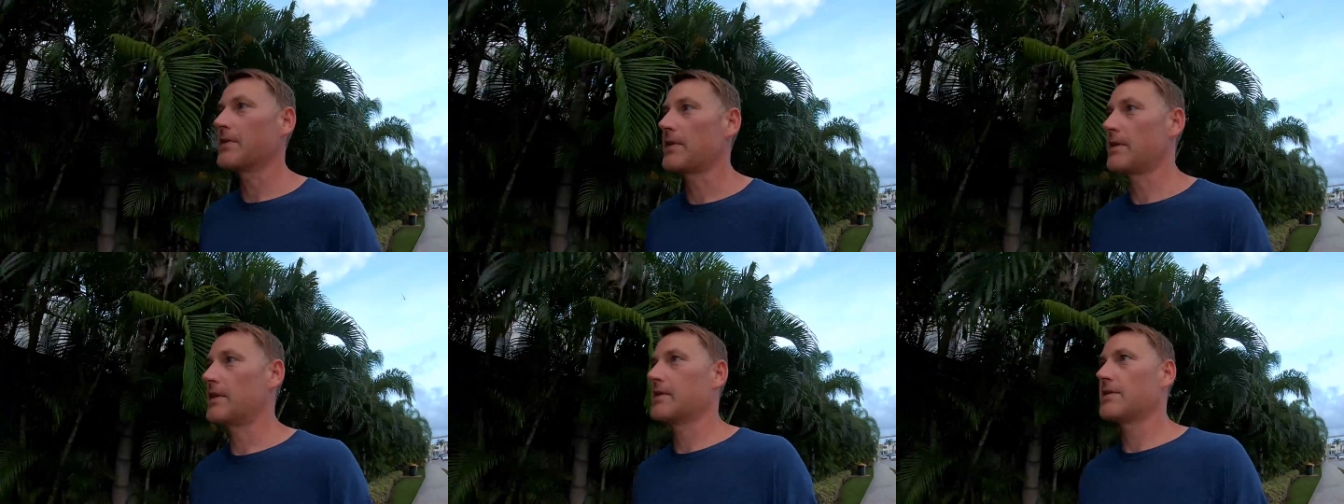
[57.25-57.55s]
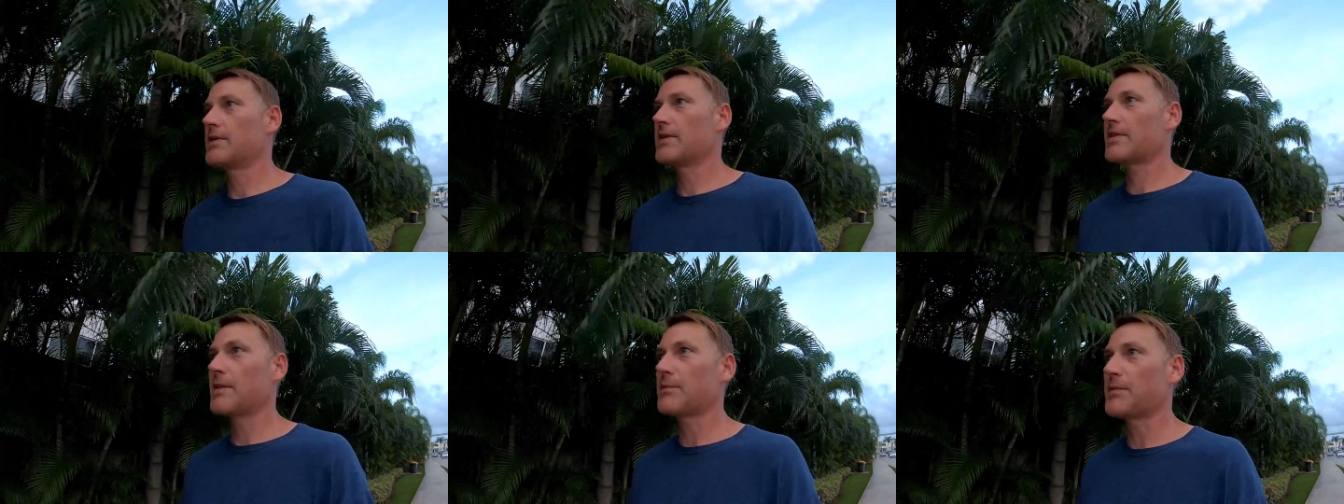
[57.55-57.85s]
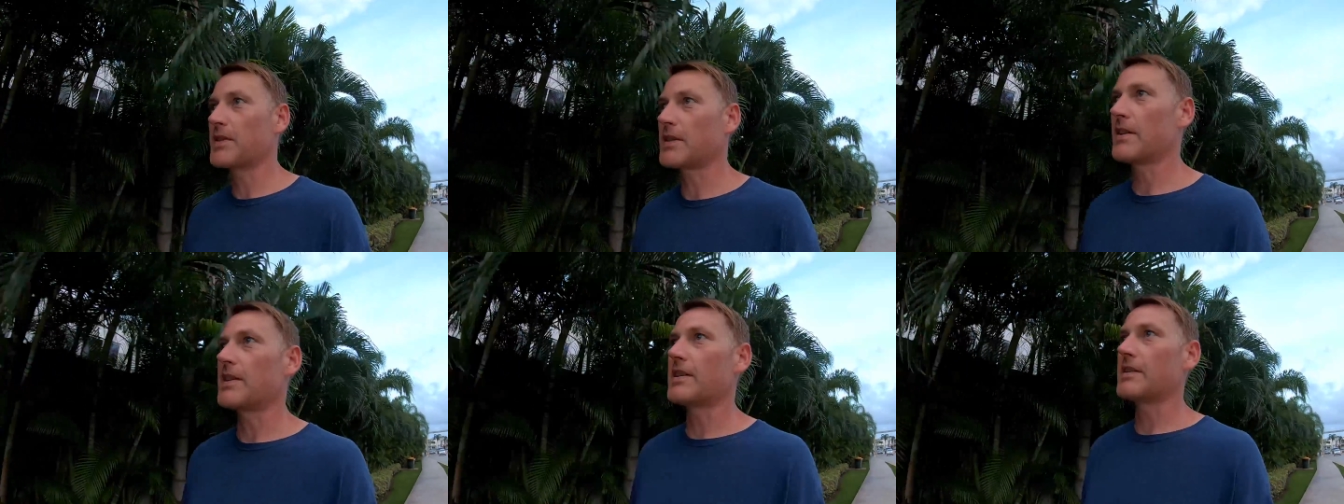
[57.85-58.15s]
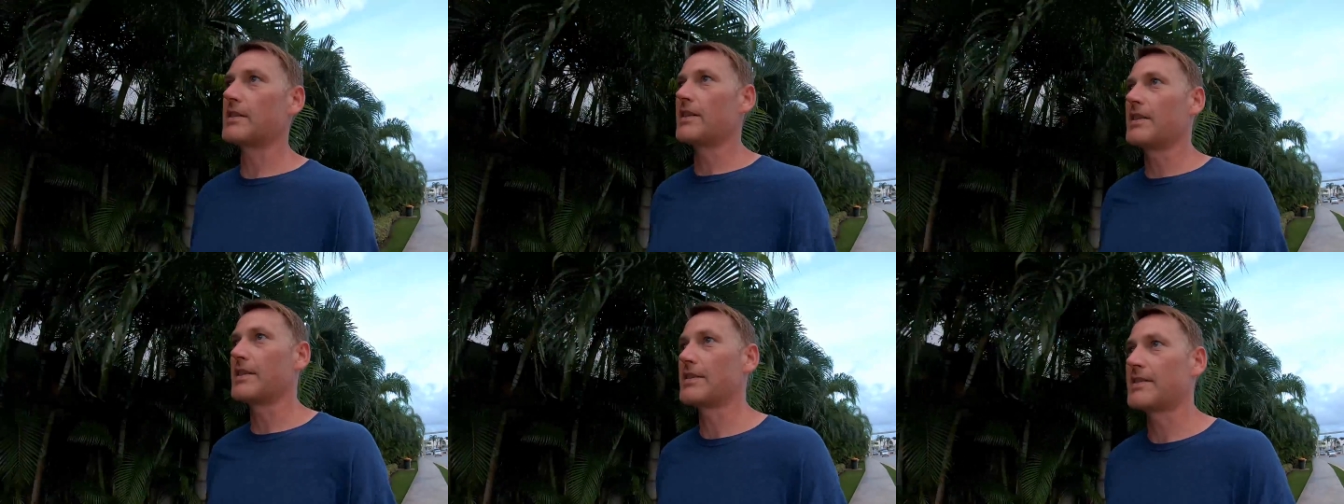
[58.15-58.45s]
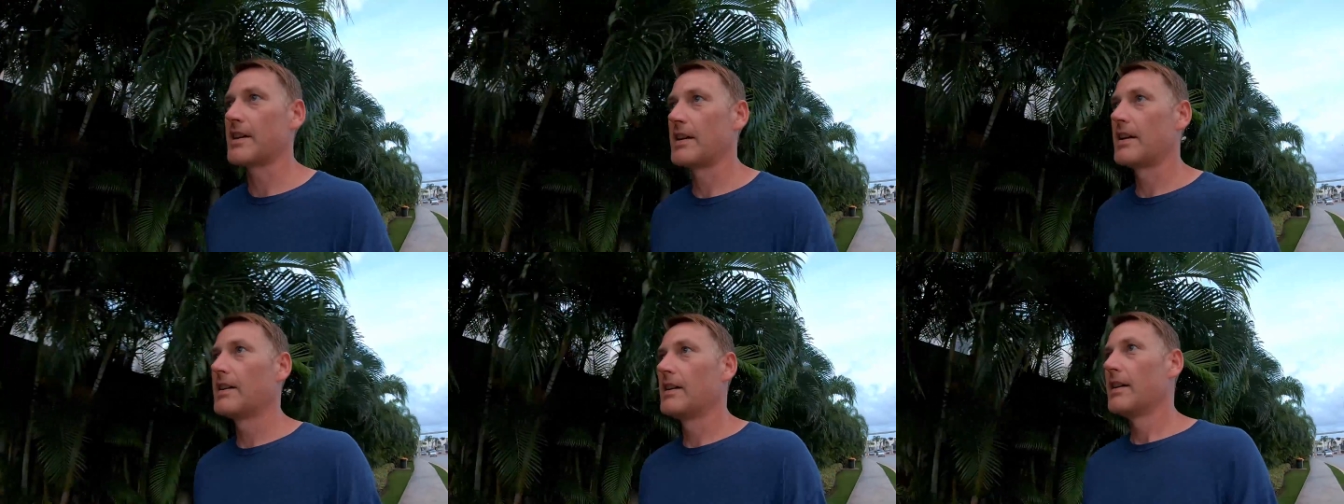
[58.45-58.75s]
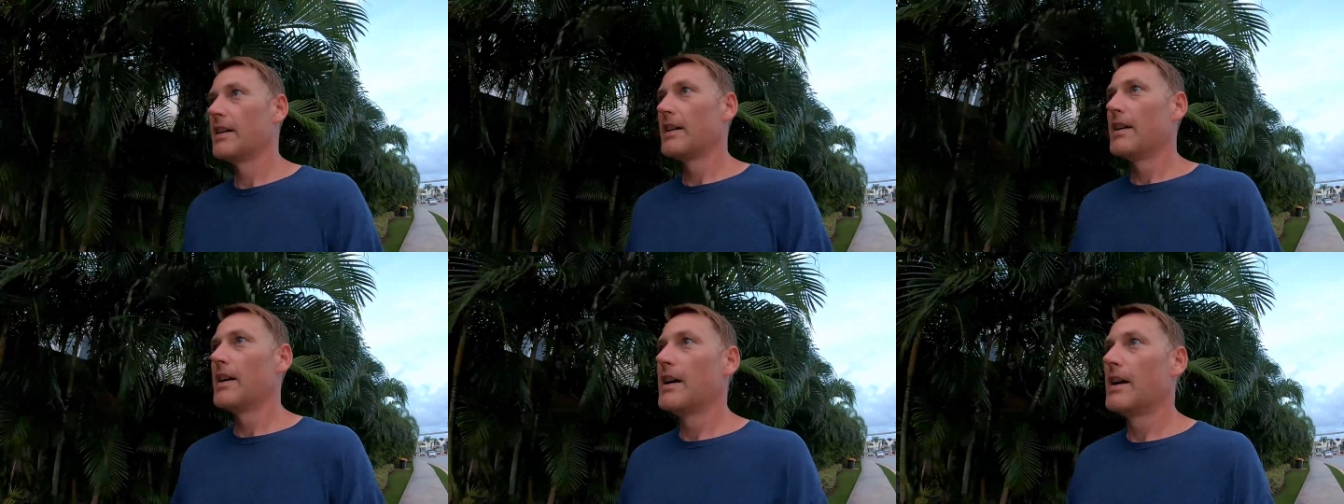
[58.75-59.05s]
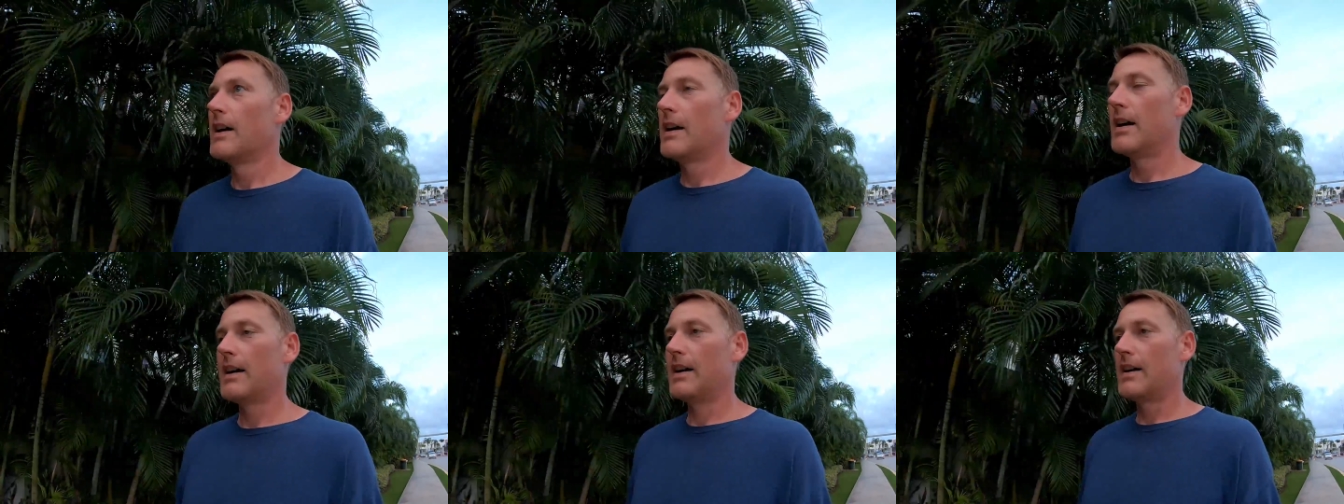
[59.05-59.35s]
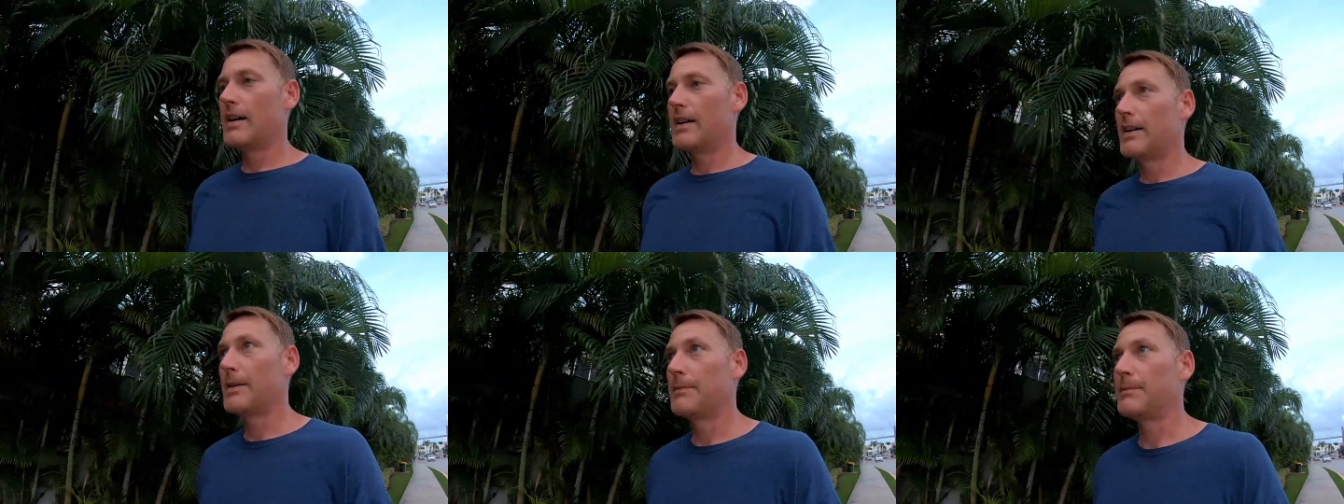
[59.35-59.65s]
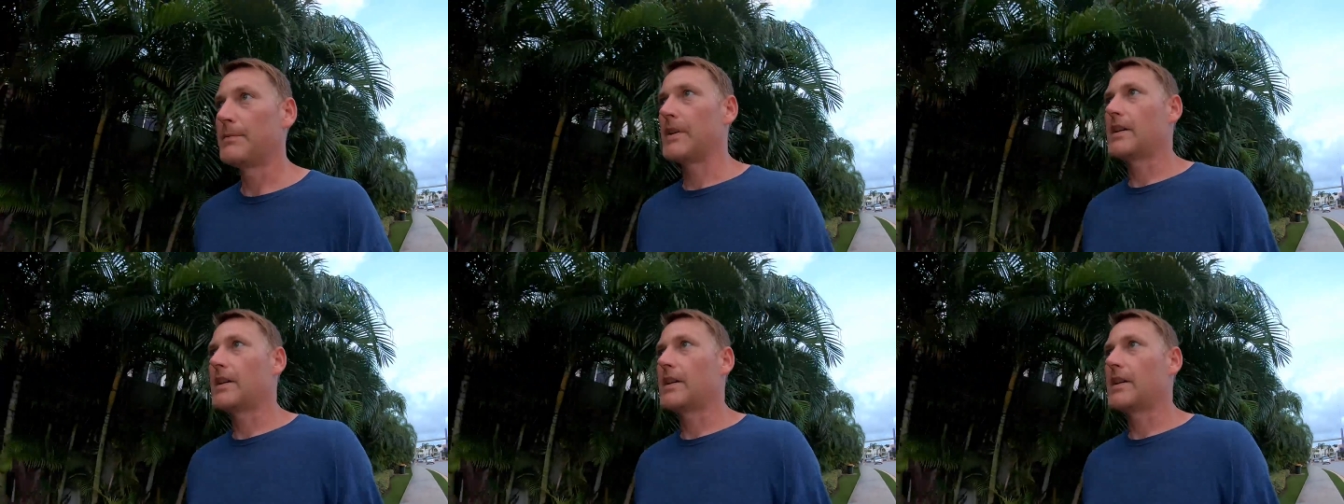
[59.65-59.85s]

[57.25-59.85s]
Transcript: uh, something like this. Um,